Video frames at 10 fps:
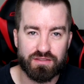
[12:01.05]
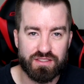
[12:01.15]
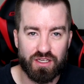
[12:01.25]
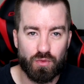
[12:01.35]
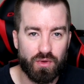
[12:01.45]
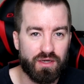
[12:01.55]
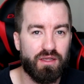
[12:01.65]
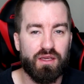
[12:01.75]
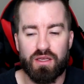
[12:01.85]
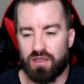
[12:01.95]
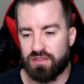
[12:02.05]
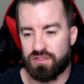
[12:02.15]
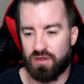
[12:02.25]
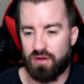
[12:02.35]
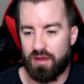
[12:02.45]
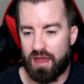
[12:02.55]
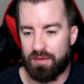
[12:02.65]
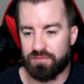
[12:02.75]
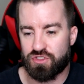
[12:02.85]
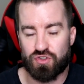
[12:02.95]
ZL1, so
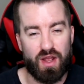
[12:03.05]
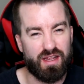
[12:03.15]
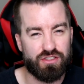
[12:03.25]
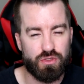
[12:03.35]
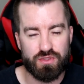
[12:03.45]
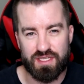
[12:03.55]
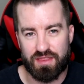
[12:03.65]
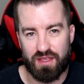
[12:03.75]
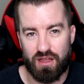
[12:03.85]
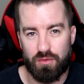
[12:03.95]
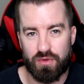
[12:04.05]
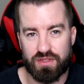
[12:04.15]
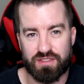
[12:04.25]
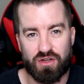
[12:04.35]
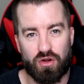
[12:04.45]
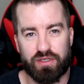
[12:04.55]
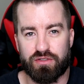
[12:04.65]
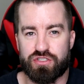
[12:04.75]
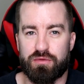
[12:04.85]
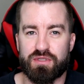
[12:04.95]
I'm trying to set that up with a car
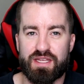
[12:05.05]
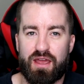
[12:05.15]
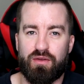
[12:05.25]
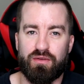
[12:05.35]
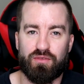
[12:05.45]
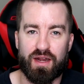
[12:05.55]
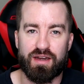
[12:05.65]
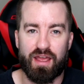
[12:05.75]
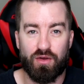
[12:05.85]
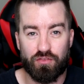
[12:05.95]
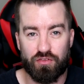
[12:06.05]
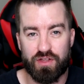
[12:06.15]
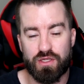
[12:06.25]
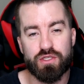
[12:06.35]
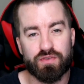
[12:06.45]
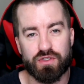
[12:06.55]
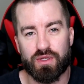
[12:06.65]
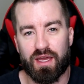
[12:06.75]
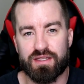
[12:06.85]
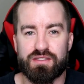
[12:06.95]
dealership in town right now for videos for you
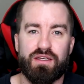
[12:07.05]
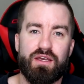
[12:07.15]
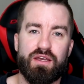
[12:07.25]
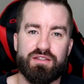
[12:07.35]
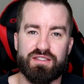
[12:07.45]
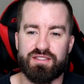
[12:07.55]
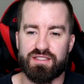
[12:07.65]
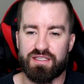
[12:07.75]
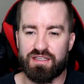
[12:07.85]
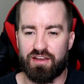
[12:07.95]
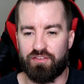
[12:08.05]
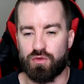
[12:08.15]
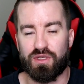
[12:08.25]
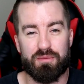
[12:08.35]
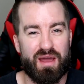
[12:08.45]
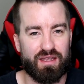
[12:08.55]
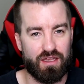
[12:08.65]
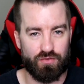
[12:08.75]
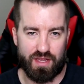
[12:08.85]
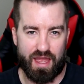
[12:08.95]
guys to see if you can get my
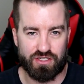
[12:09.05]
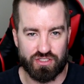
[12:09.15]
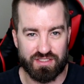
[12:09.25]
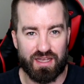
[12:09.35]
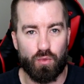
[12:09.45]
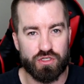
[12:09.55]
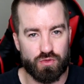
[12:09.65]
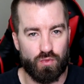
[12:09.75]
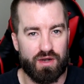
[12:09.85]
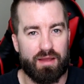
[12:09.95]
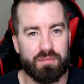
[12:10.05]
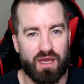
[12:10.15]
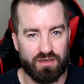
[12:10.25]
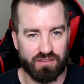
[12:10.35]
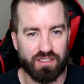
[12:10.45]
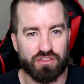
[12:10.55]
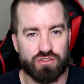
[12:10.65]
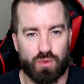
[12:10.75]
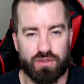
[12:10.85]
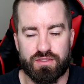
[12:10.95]
kind of reactions at which one I'm kind of leaning
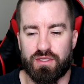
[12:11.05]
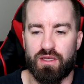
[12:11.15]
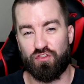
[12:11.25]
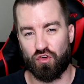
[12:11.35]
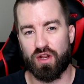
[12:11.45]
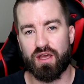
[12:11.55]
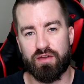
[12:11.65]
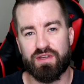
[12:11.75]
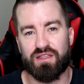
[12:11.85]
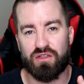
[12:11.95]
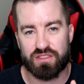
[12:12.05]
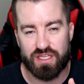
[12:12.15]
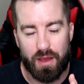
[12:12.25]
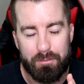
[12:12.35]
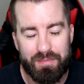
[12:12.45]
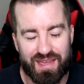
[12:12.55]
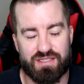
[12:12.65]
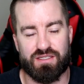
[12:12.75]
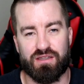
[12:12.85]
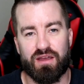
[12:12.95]
towards. Front of it looks
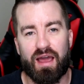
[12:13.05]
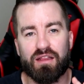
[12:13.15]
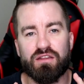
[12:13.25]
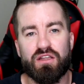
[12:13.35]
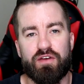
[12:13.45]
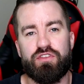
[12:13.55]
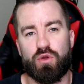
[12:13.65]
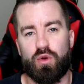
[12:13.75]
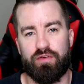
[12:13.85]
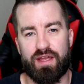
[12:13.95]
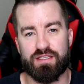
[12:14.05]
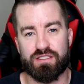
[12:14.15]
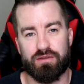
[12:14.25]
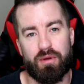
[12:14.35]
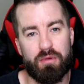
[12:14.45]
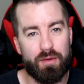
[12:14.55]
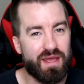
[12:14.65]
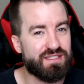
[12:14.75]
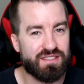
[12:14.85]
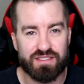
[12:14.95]
amazing. I love the Corvettes. My mom
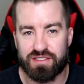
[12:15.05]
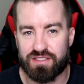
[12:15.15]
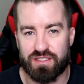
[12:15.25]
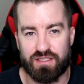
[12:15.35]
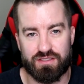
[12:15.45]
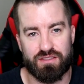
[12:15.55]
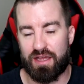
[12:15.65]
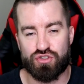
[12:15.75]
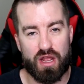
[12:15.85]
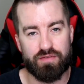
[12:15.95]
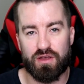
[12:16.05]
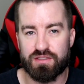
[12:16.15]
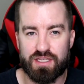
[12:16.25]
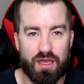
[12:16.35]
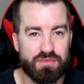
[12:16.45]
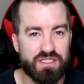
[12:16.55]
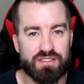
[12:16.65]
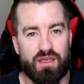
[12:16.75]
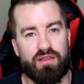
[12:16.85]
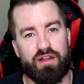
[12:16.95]
has a C6. I drive it all the time,
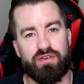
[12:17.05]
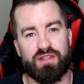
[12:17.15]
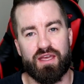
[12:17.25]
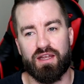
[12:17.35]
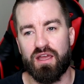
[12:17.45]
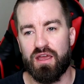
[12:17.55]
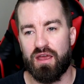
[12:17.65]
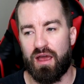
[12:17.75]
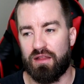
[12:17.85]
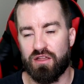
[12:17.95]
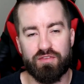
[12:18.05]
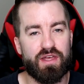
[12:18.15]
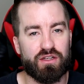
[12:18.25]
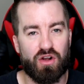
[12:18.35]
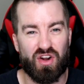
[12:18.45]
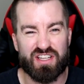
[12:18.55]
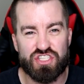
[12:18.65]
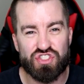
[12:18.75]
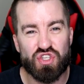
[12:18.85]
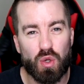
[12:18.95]
detail it, everything. I love that car.
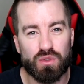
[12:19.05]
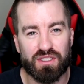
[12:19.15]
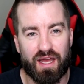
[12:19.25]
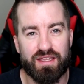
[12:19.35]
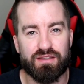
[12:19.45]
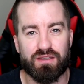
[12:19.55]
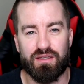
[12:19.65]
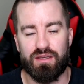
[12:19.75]
It's so light.